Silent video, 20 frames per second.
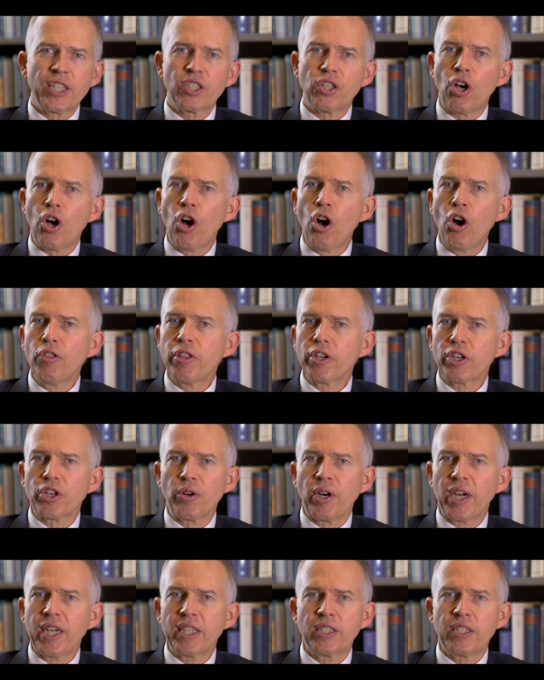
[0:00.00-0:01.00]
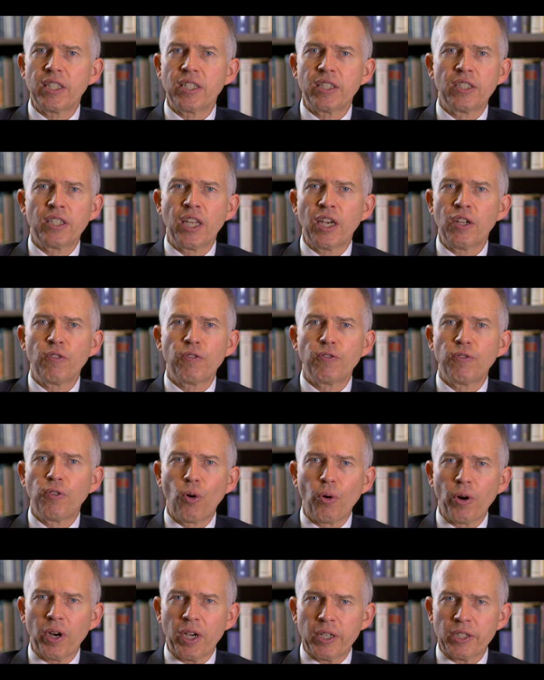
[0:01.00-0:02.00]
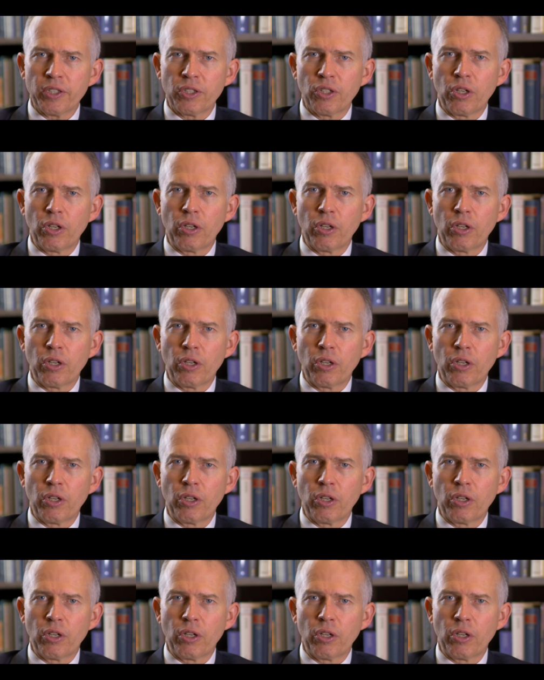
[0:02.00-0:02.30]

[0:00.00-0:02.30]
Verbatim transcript: all that Christ has done for us,